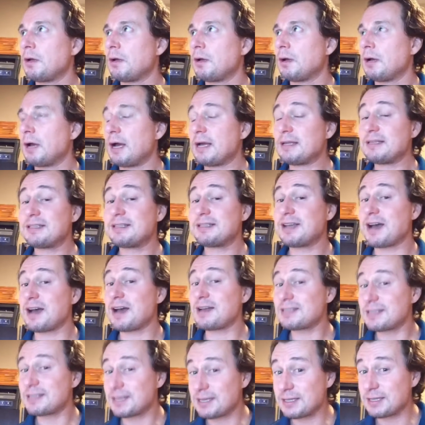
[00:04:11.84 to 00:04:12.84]
a
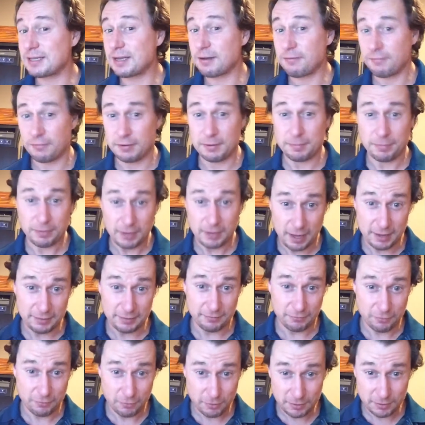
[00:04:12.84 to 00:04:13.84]
dozen different
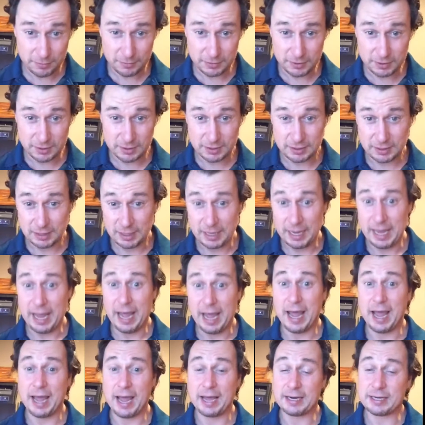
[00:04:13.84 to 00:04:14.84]
platforms,
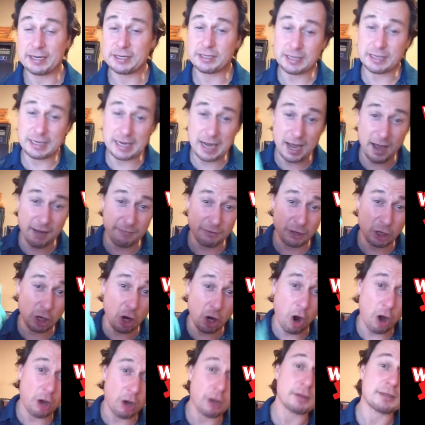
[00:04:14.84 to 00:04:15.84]
and it's going to have a
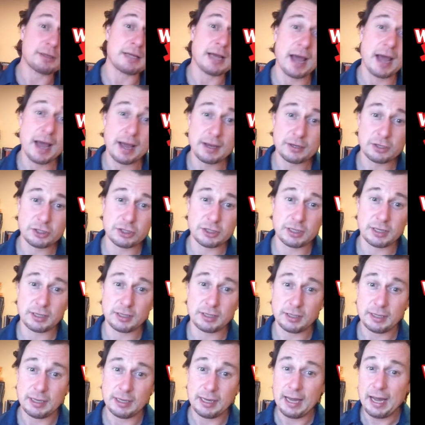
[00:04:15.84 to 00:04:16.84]
call to action,
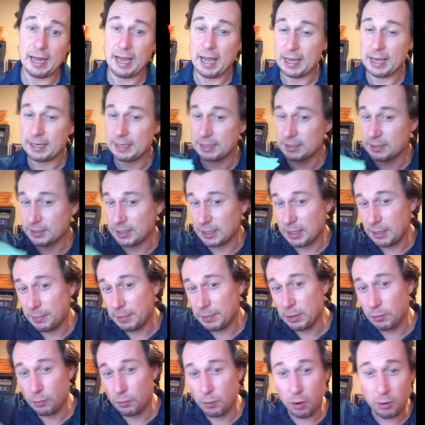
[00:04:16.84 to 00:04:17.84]
and it's going to be
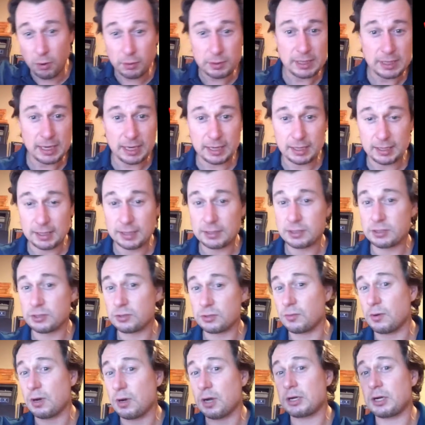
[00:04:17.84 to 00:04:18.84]
rotated. So
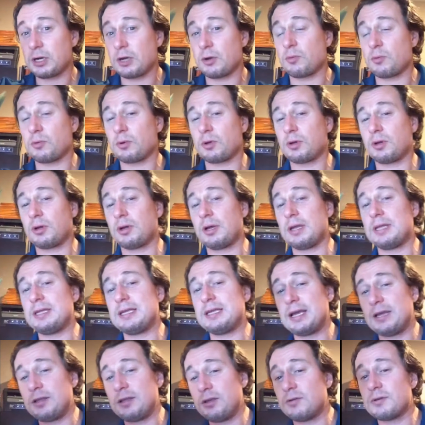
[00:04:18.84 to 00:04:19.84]
on a
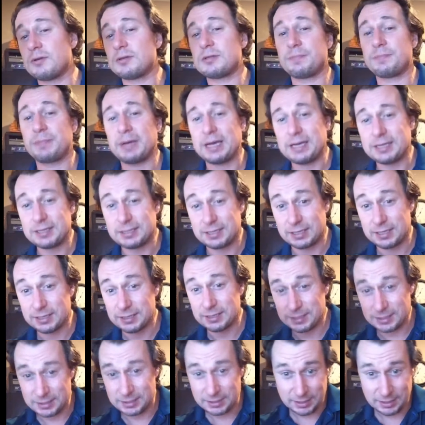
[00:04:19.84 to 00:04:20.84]
continuous
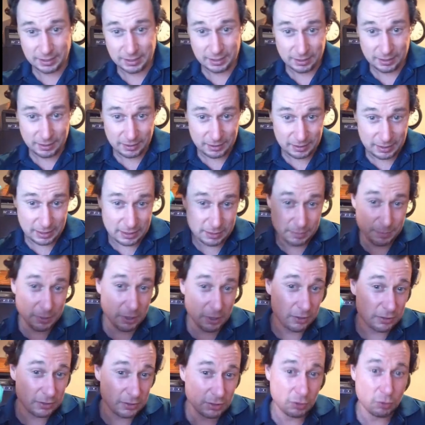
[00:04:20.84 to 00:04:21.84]
basis, these
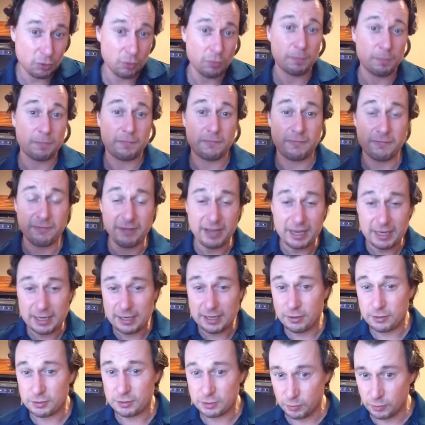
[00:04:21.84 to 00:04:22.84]
Periscope
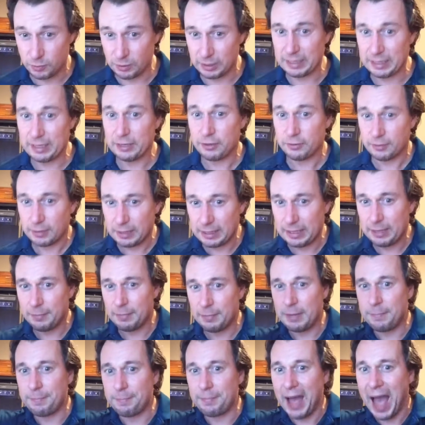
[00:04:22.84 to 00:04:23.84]
videos will literally be
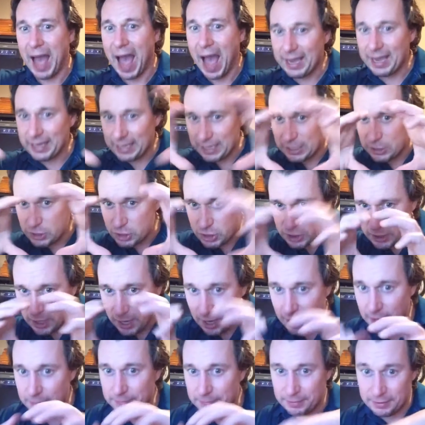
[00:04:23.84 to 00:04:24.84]
packaged
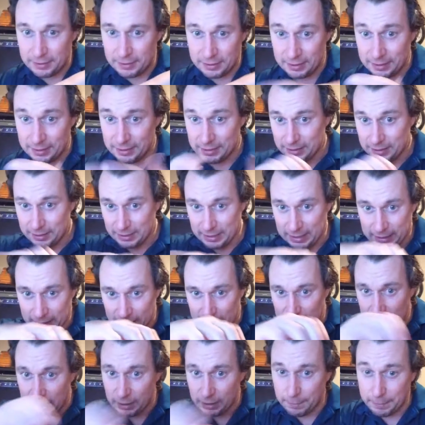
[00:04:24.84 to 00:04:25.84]
up like a
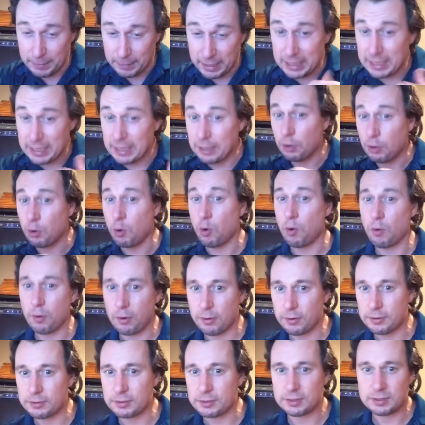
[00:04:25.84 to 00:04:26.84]
little mini
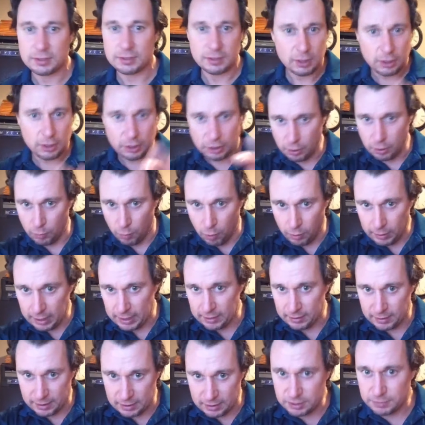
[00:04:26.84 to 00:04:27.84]
course. You won't get
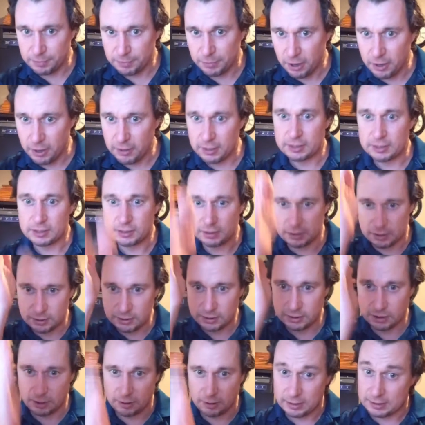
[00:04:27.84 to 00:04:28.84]
this part. It's going to
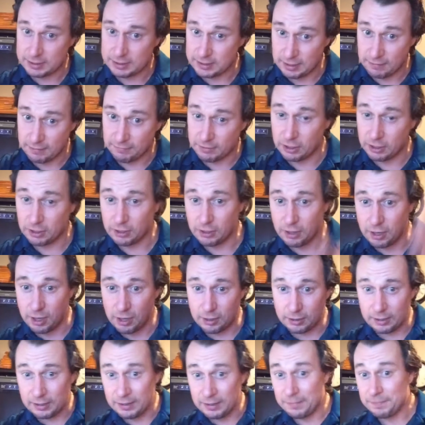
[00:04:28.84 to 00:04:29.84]
start at 7
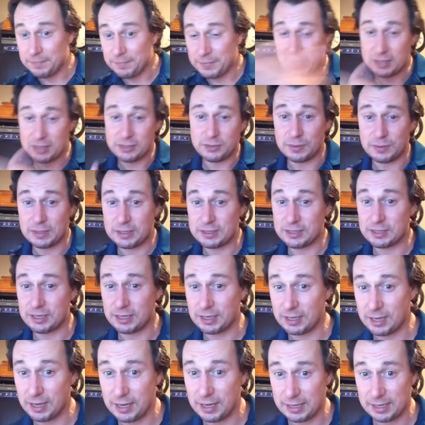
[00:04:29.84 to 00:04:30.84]
o'clock. That's when it's going to
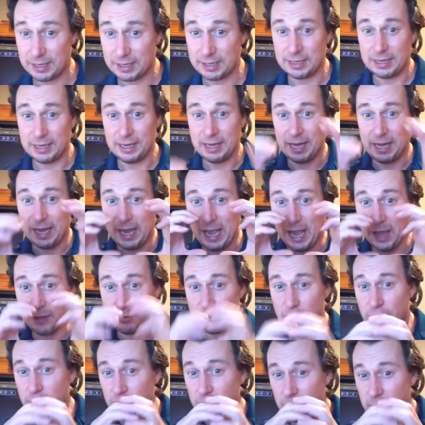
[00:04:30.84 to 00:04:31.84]
cut in. And they're
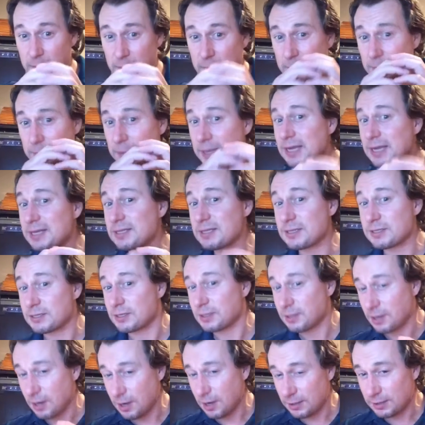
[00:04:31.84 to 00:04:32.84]
going to be pieces of
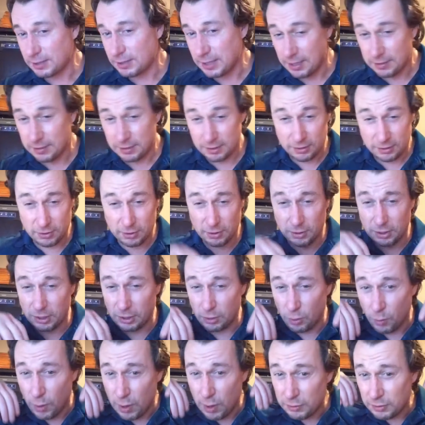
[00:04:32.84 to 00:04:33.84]
content that are going to
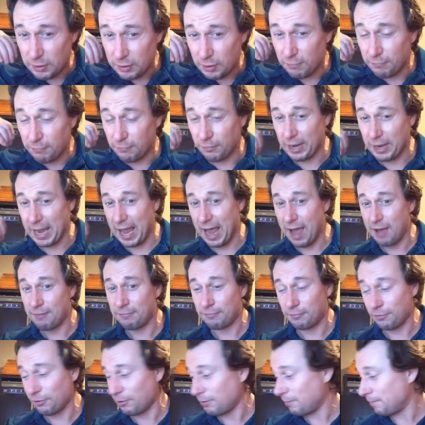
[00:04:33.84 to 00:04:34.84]
go out there
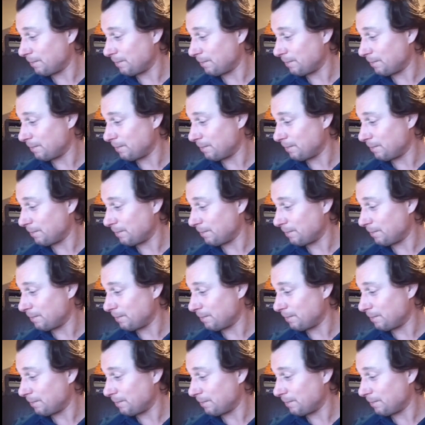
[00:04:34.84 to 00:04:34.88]
forever.